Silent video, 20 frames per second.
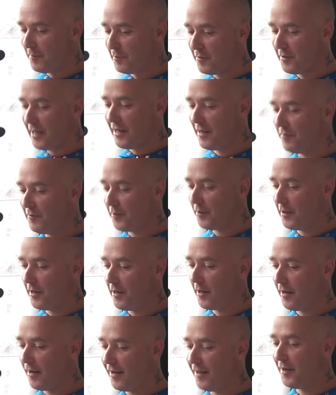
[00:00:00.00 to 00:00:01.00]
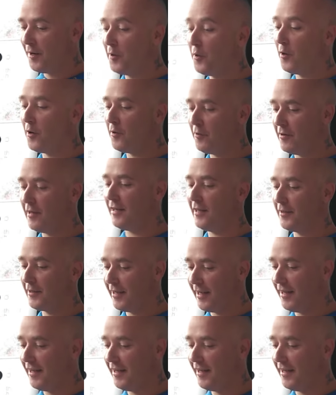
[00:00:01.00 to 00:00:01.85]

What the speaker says: "I'm praying for you." "Oh, all right."